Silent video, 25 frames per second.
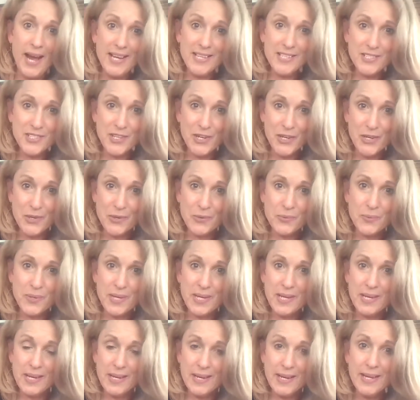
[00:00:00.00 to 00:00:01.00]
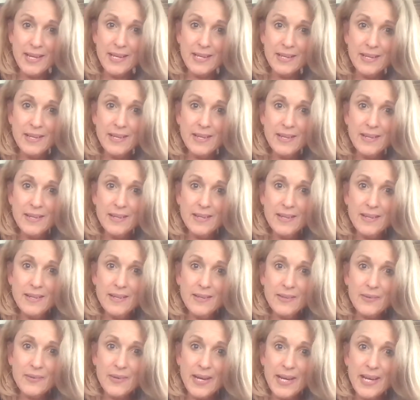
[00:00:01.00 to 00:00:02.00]
i started reading it
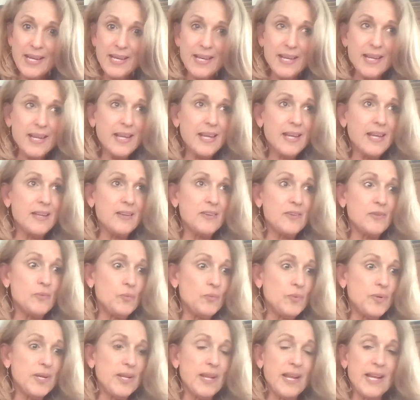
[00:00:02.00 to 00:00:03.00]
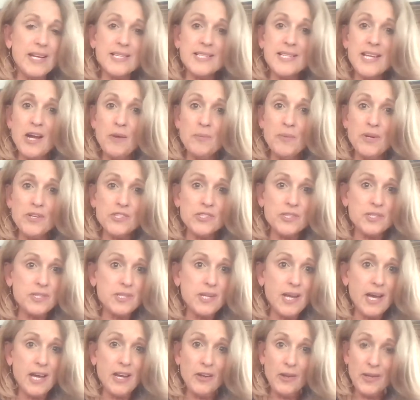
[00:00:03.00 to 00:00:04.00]
right and realized how much
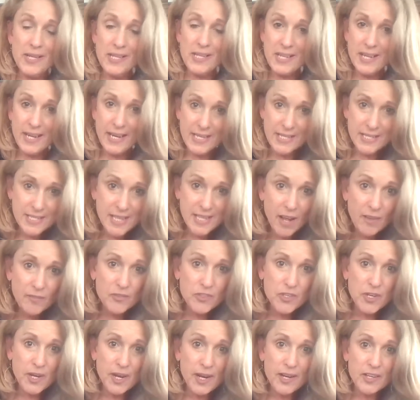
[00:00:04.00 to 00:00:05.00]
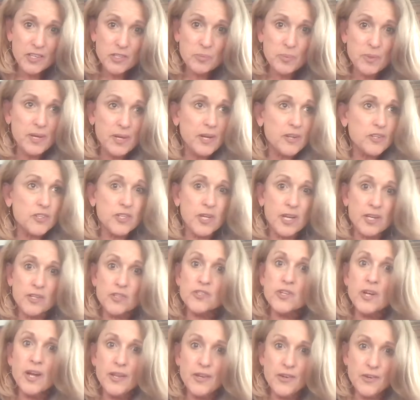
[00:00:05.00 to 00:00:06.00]
not only did i self-judge but i
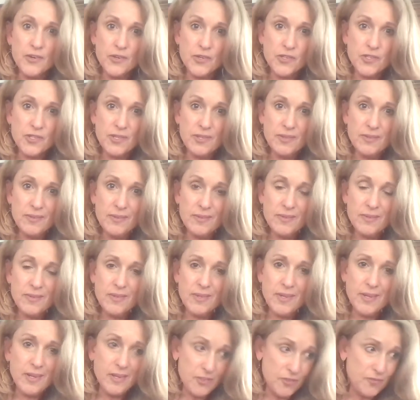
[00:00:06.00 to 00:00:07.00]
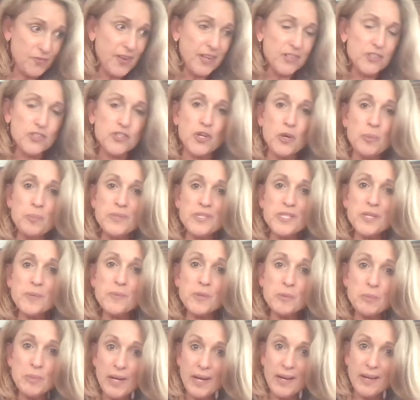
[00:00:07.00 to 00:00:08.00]
judged others in fact she opens up
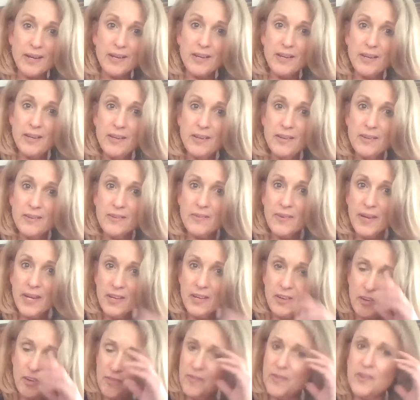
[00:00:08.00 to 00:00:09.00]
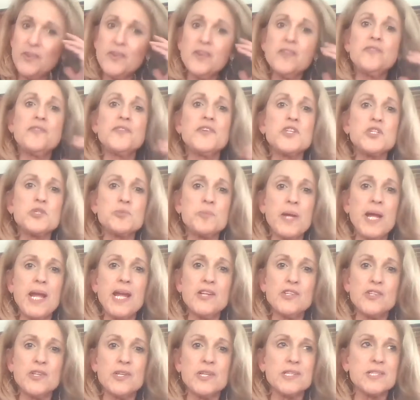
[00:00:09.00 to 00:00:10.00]
the book right her very first
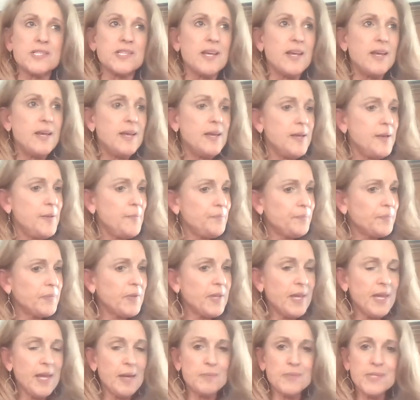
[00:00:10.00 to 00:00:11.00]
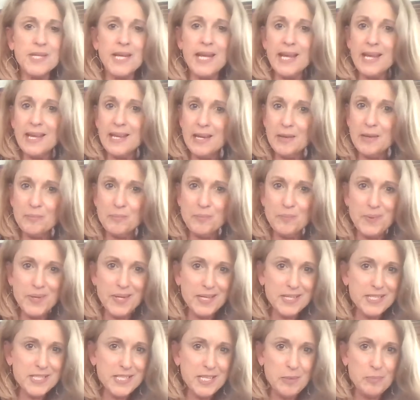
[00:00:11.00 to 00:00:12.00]
pages okay i'm taking a
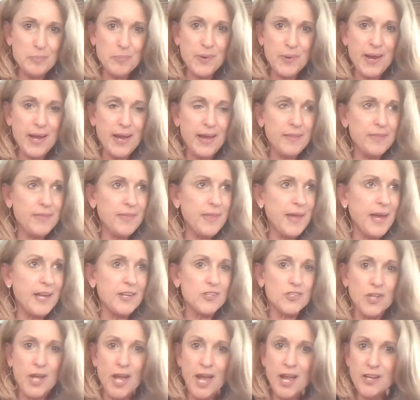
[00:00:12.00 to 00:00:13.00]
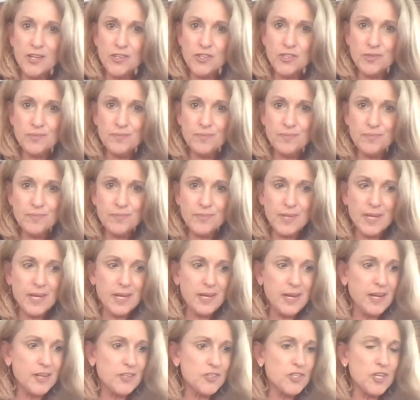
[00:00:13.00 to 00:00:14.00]
big deep breath i judge
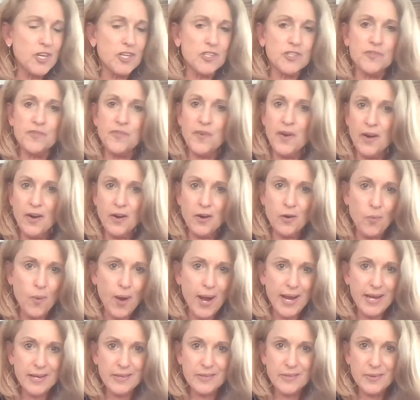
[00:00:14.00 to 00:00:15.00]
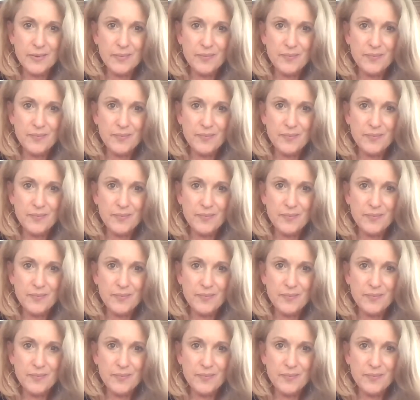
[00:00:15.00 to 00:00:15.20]
and i judge far and wide